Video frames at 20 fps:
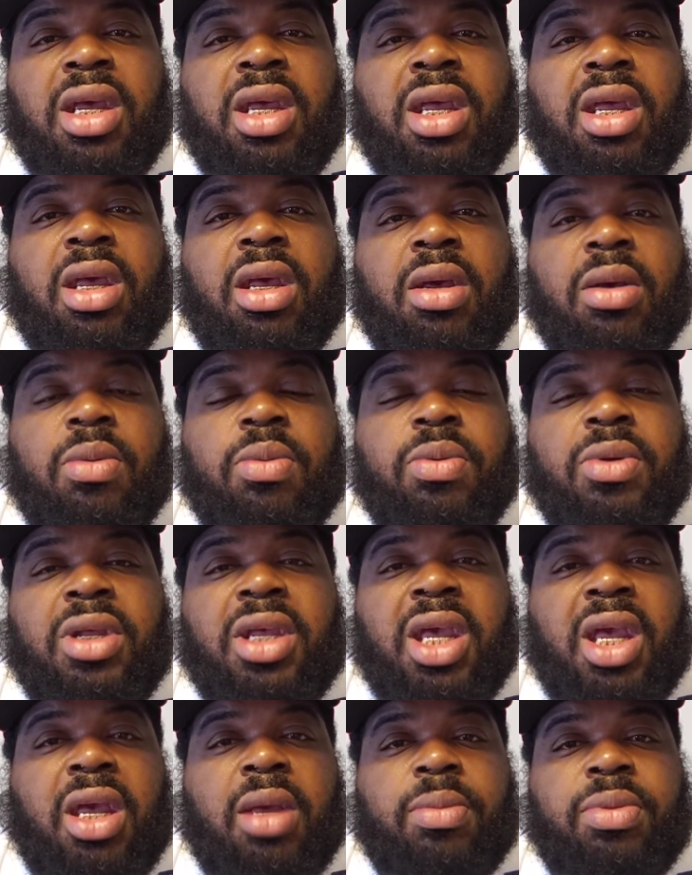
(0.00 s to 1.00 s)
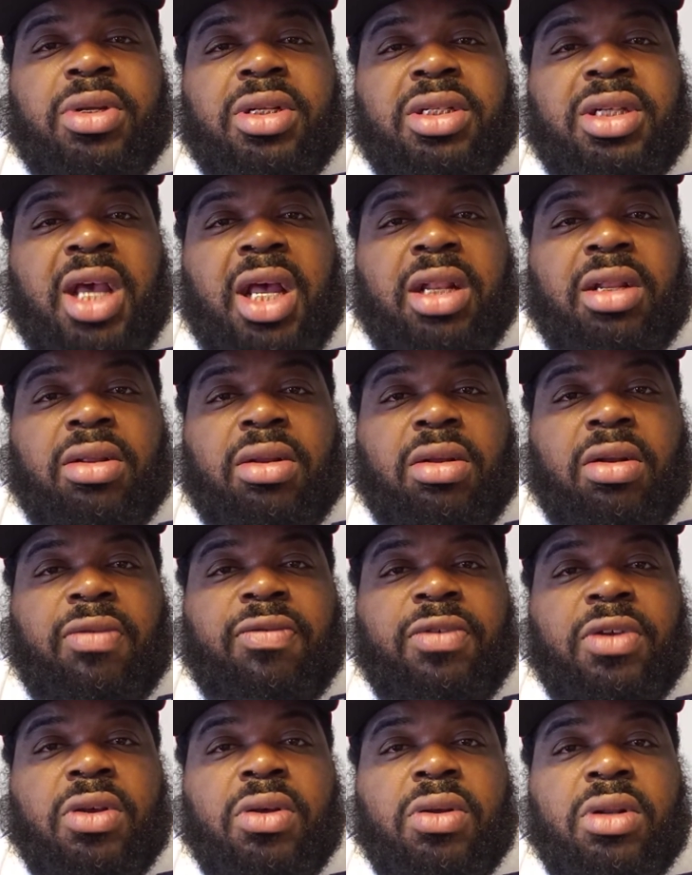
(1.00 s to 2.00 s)
if we can't put talent on the
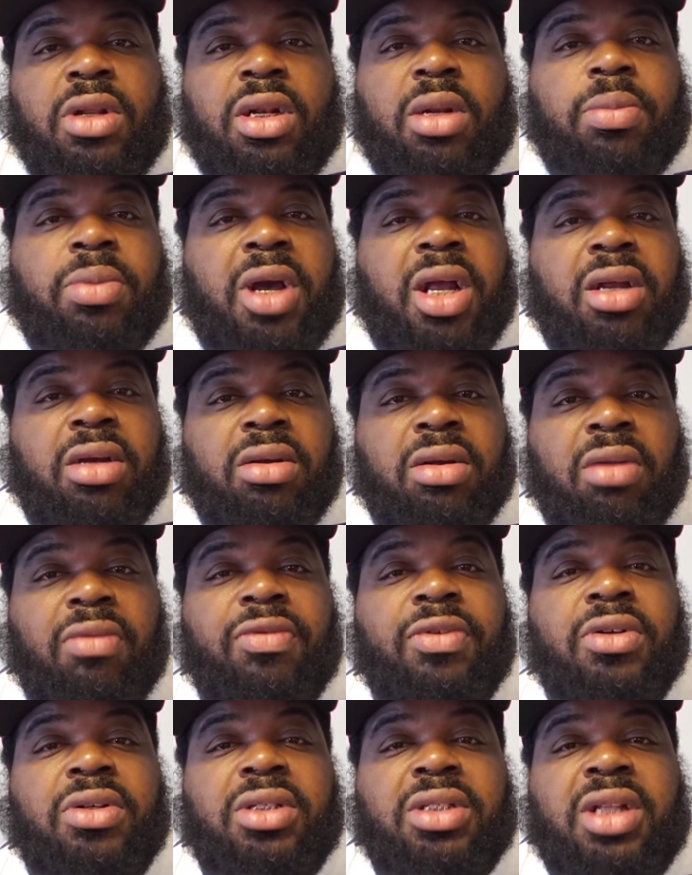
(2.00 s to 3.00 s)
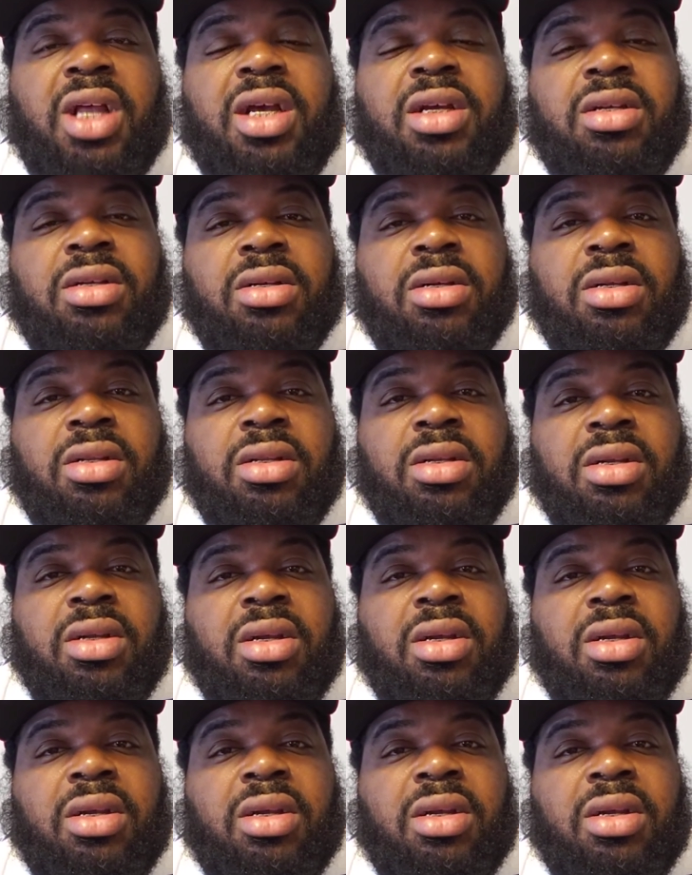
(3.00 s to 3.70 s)
field and the product on the field is not good.